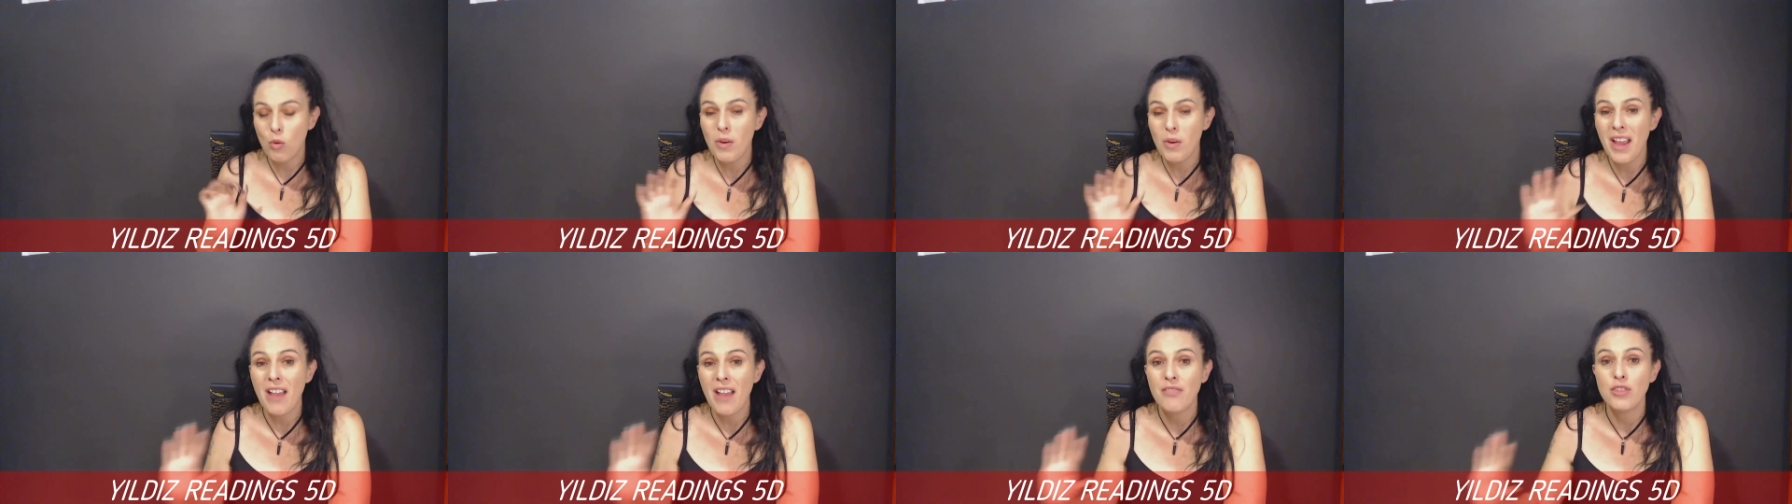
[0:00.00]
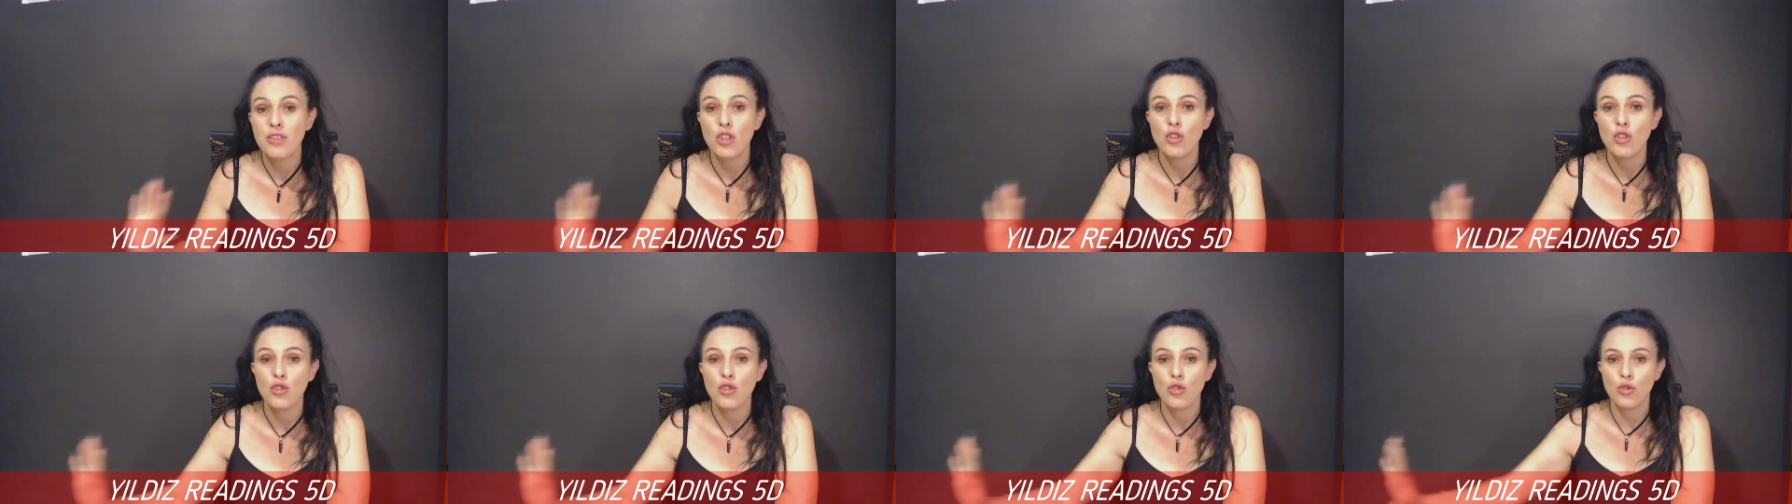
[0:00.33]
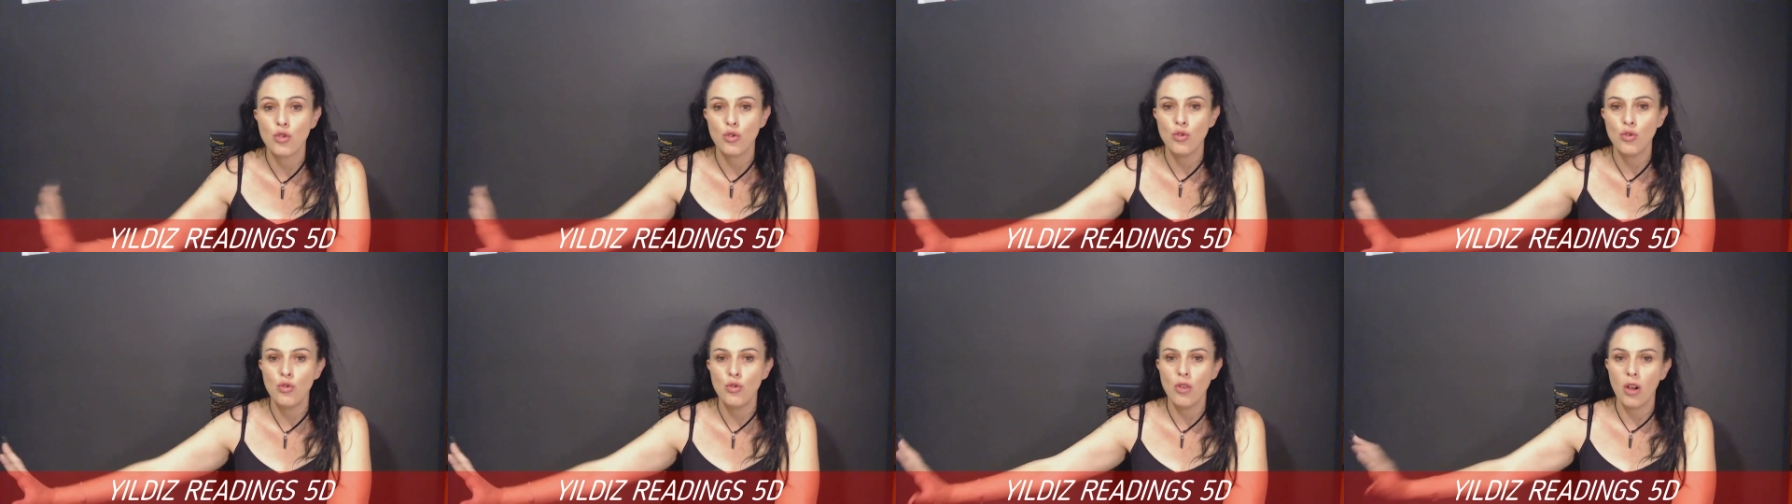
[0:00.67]
have to
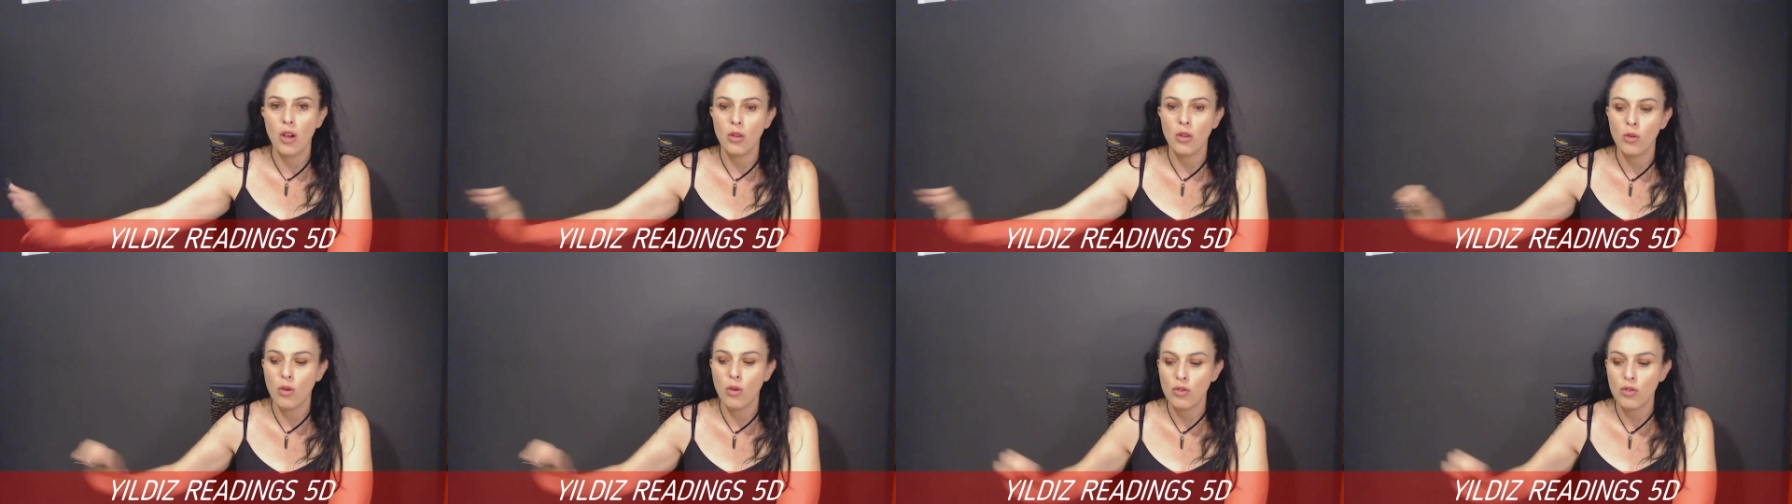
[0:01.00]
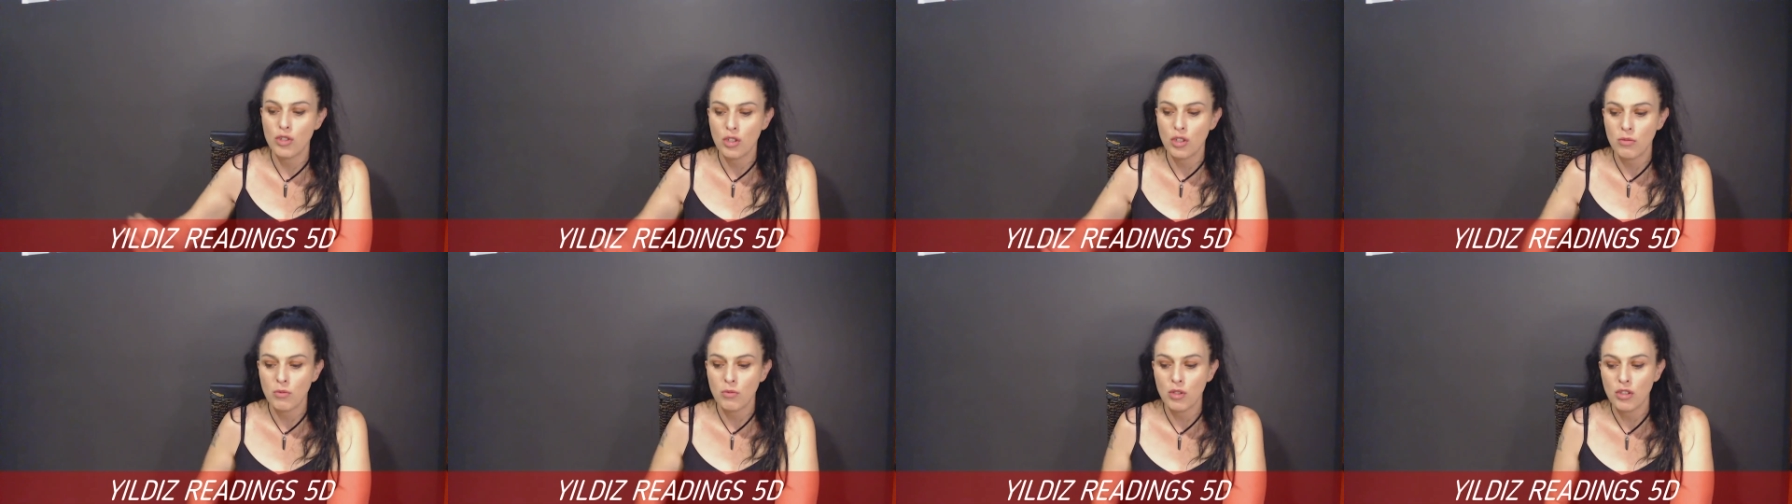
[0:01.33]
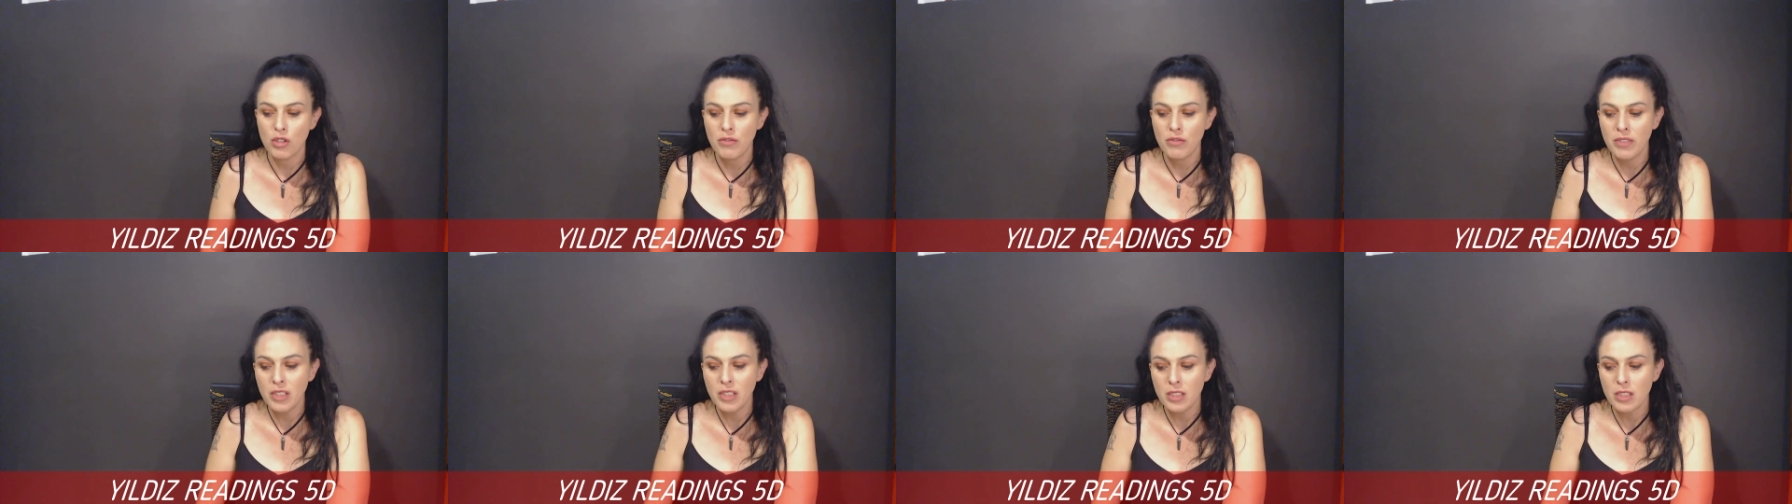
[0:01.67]
do a lot to move
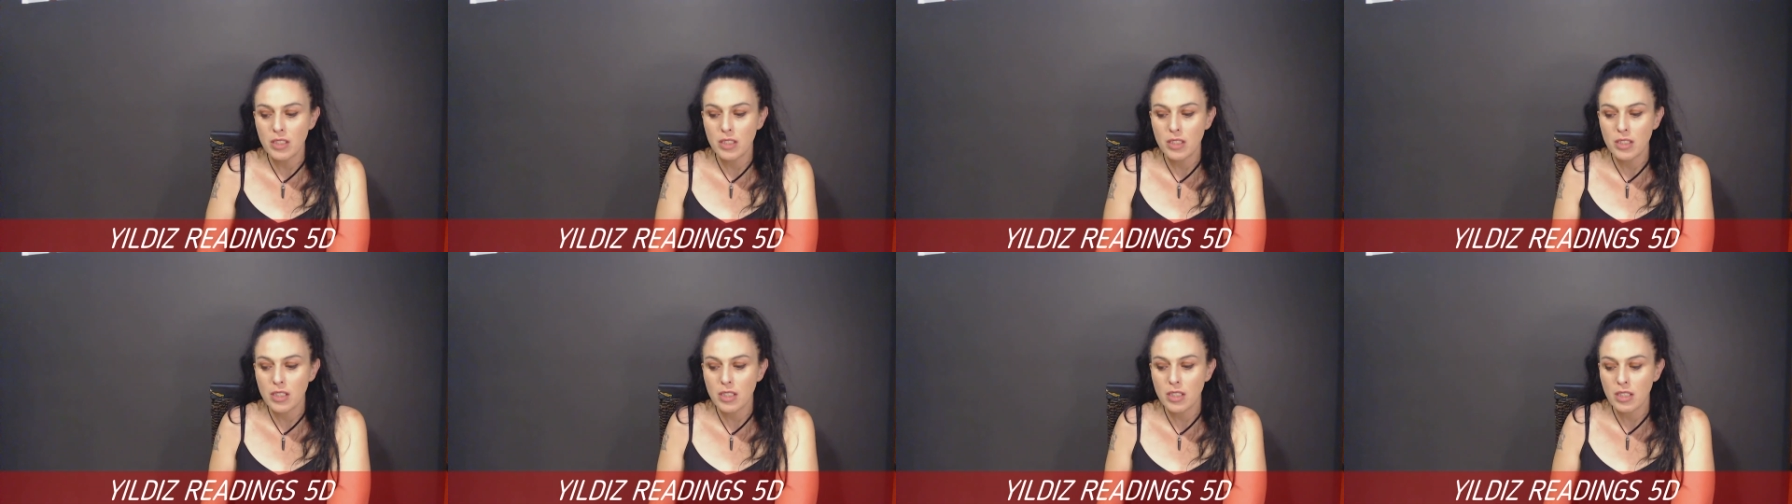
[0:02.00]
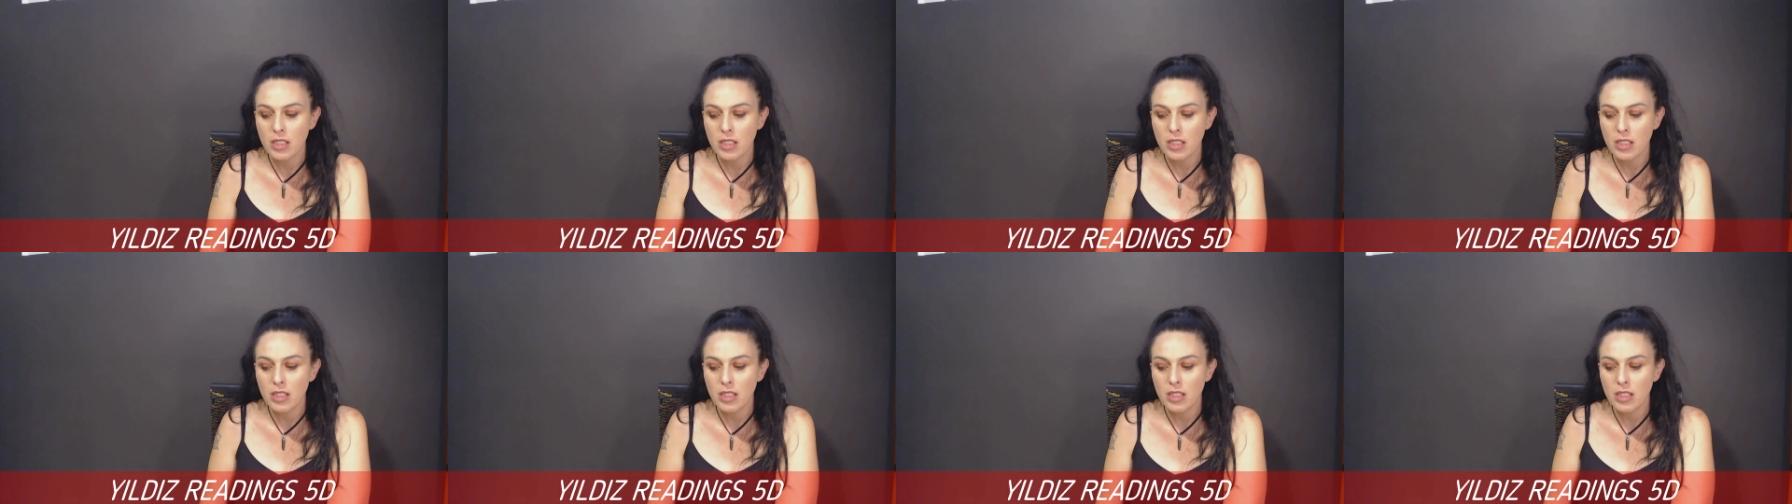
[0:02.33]
it.